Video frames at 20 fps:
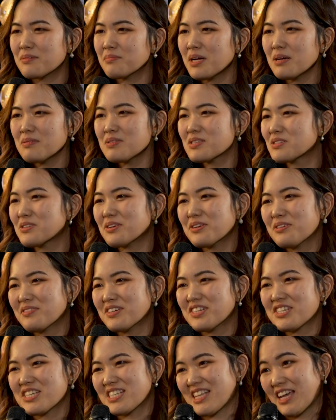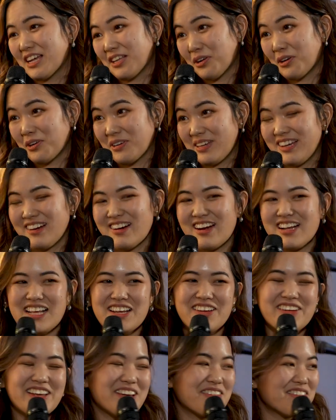sometimes it's not even just talking,
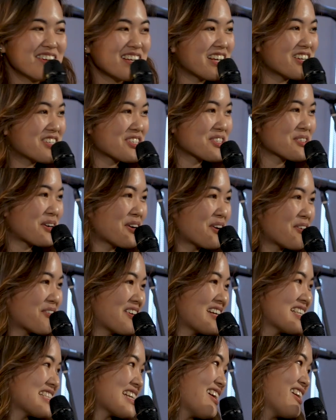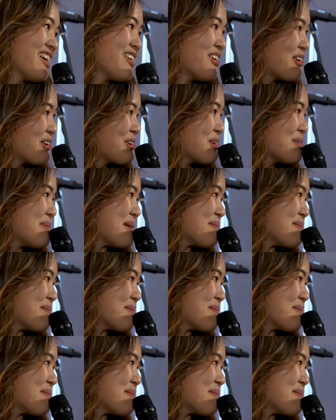right? You can even just call your friends out, go